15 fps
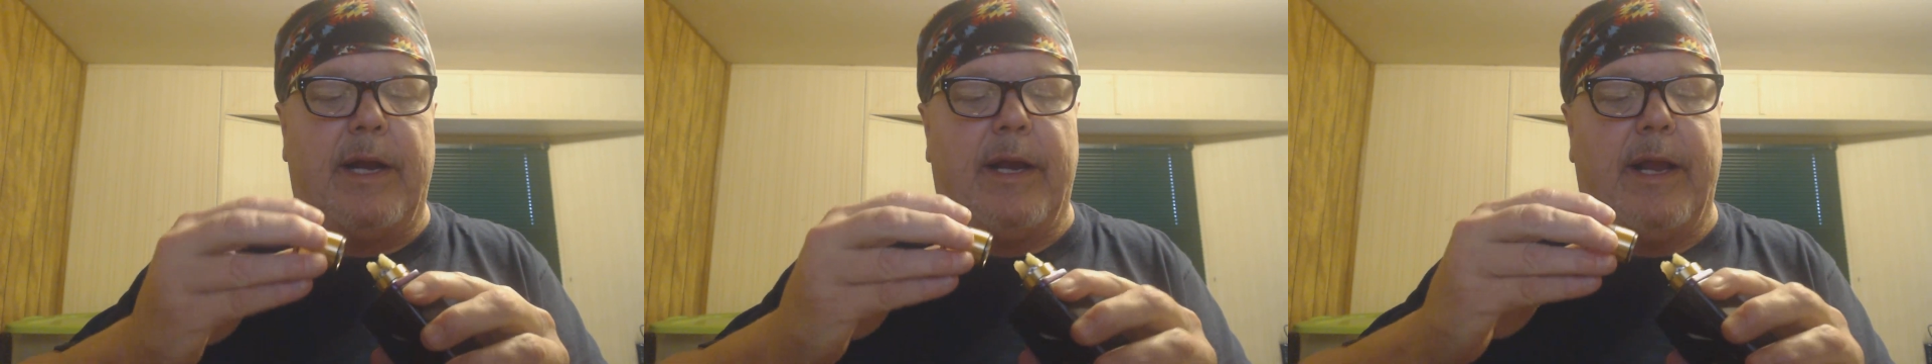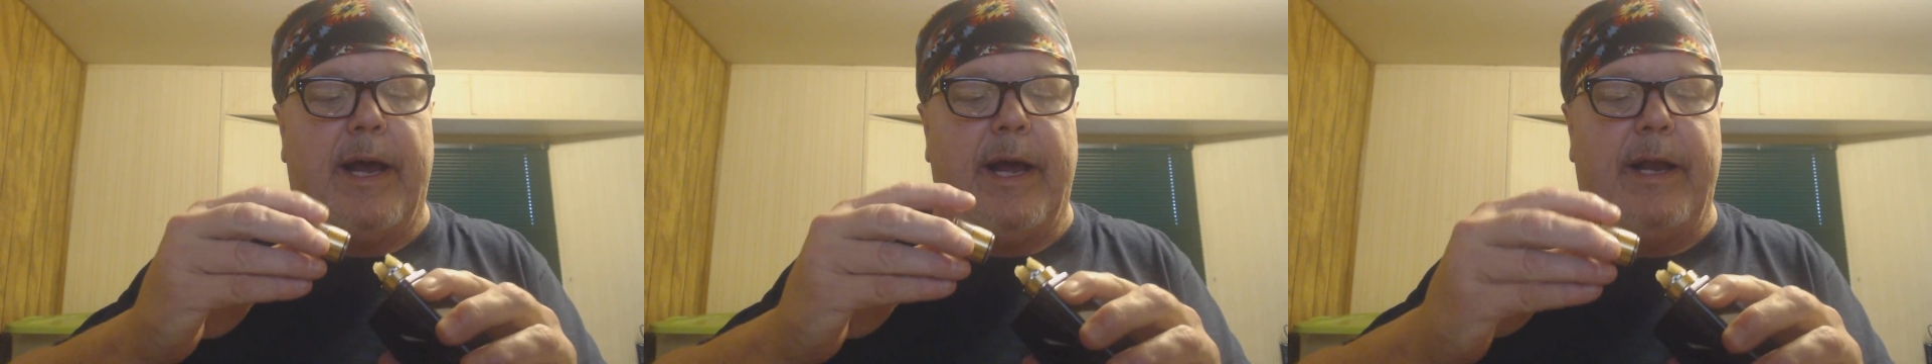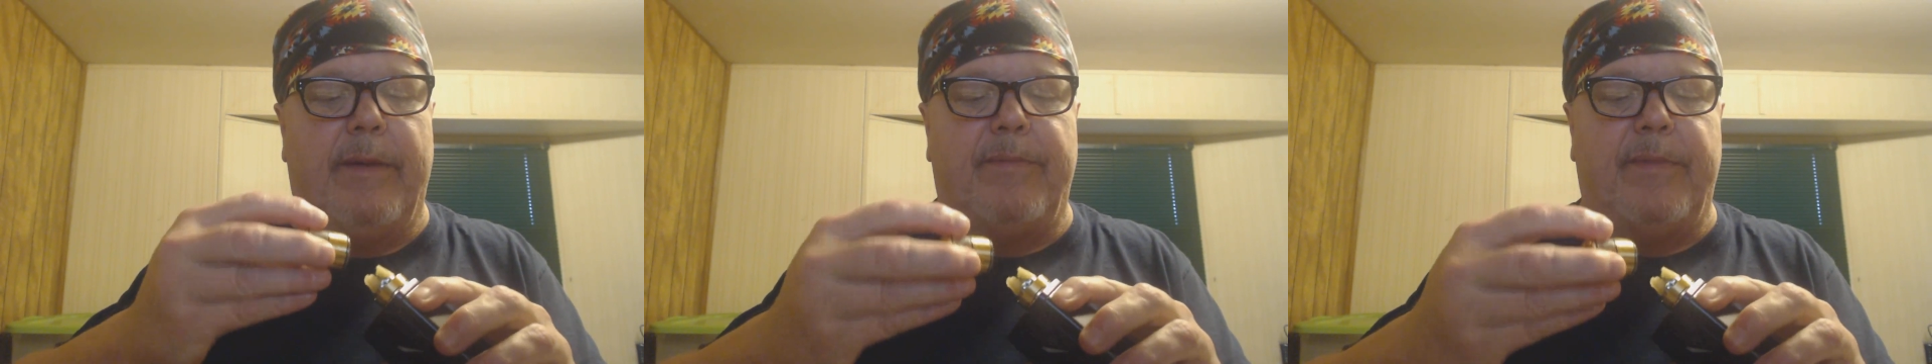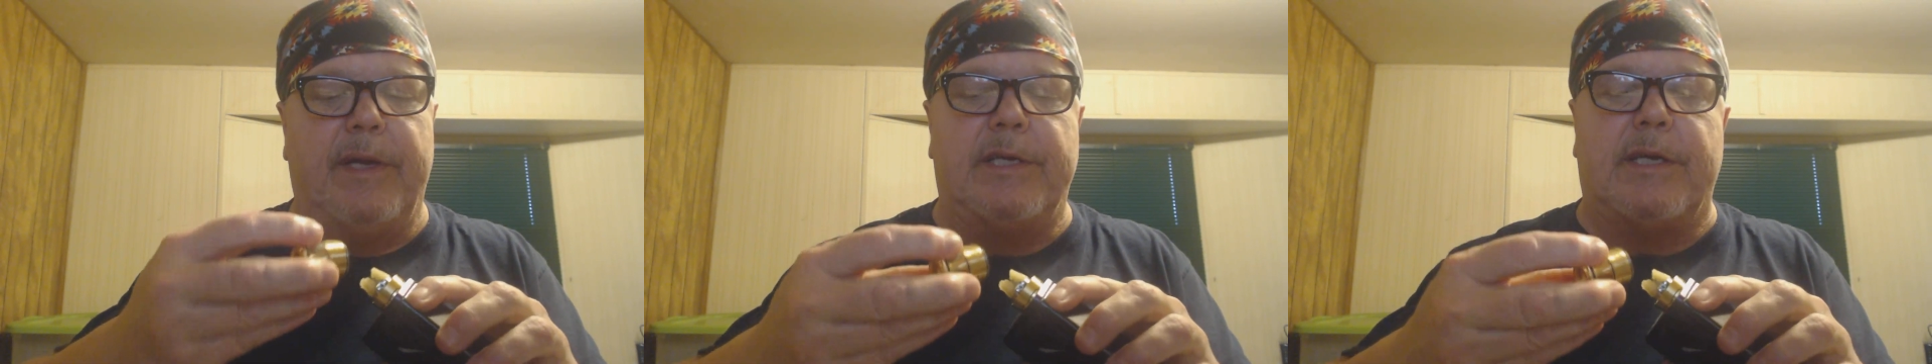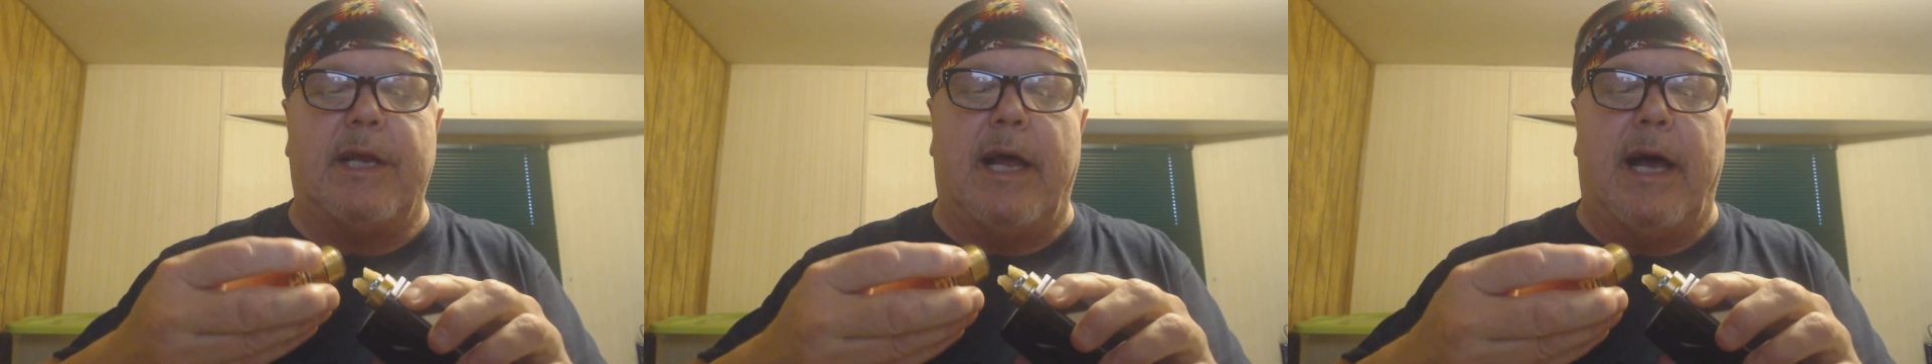to line up
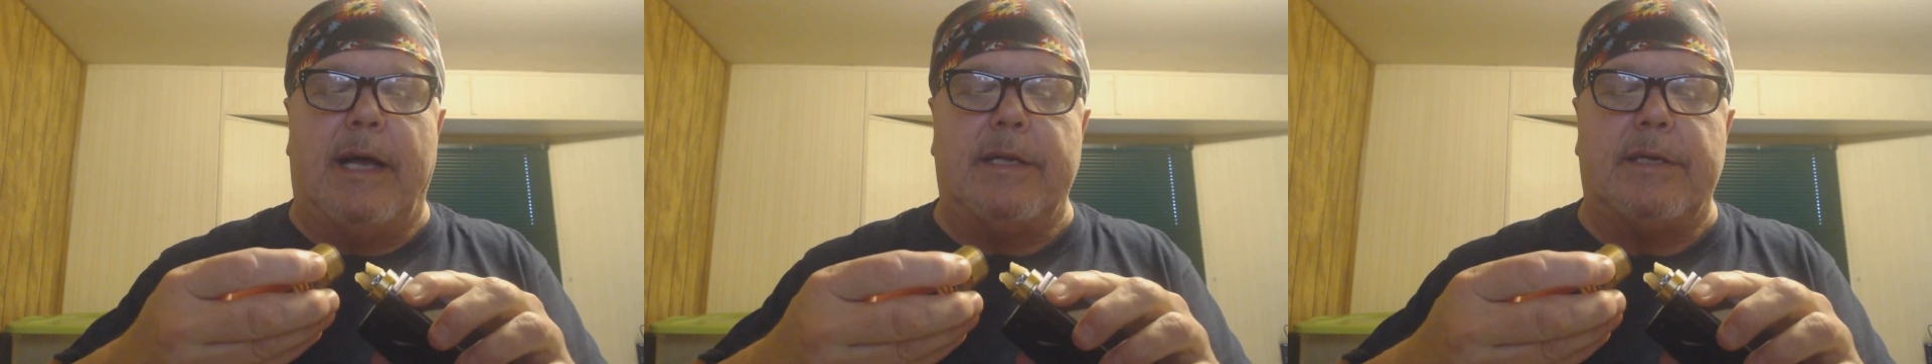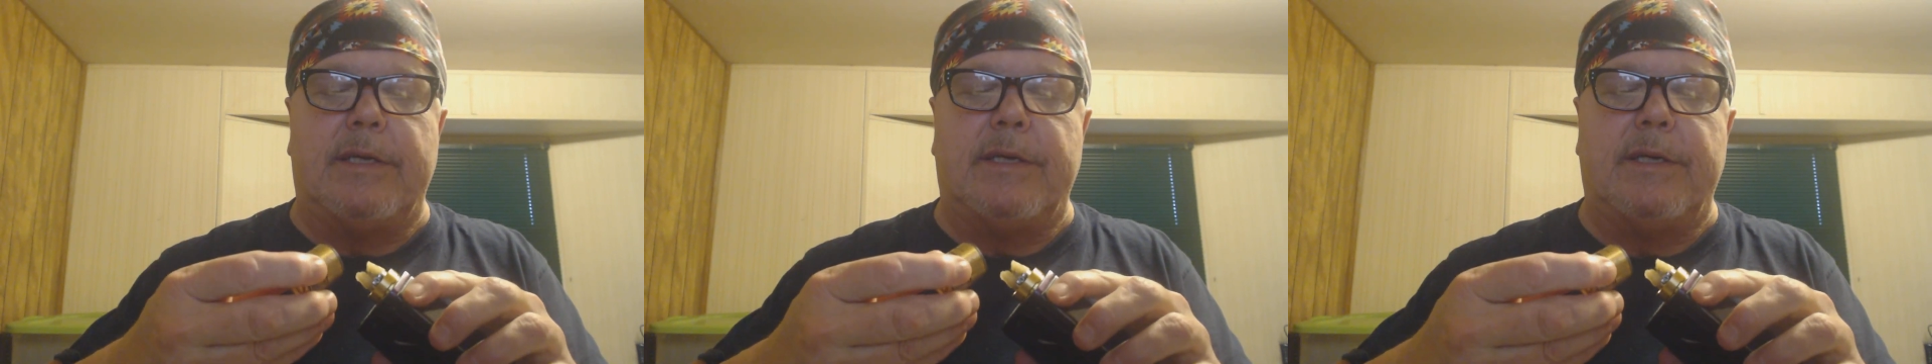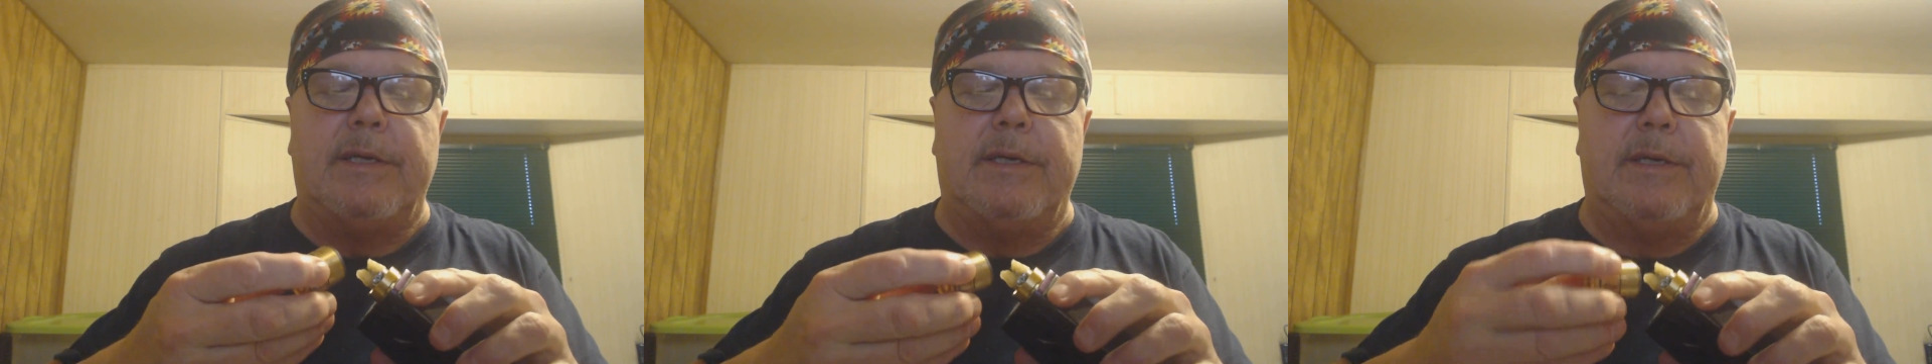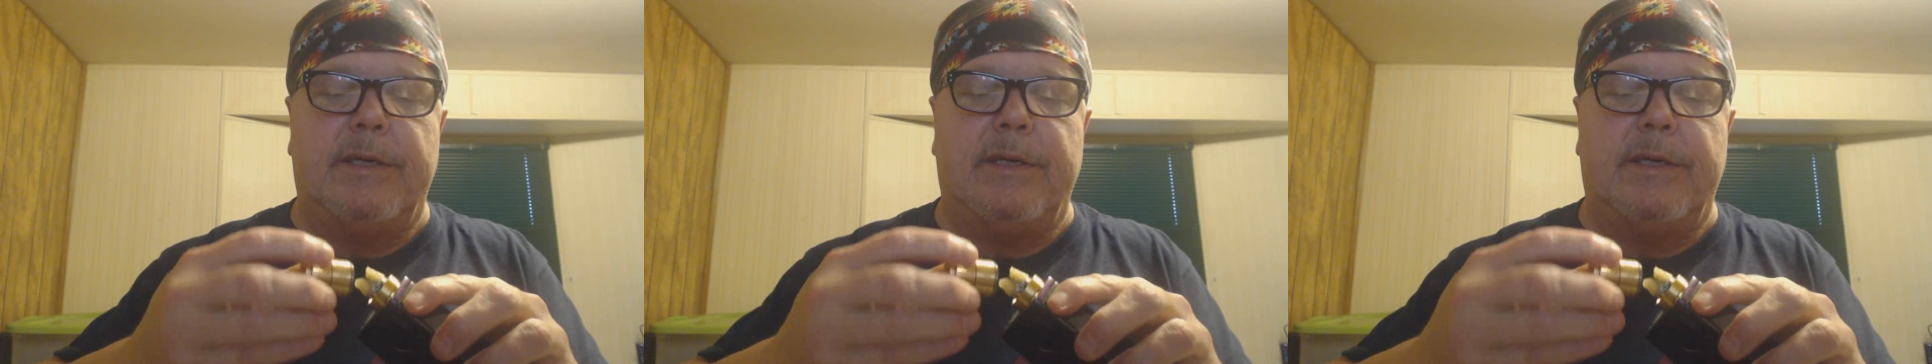these slots.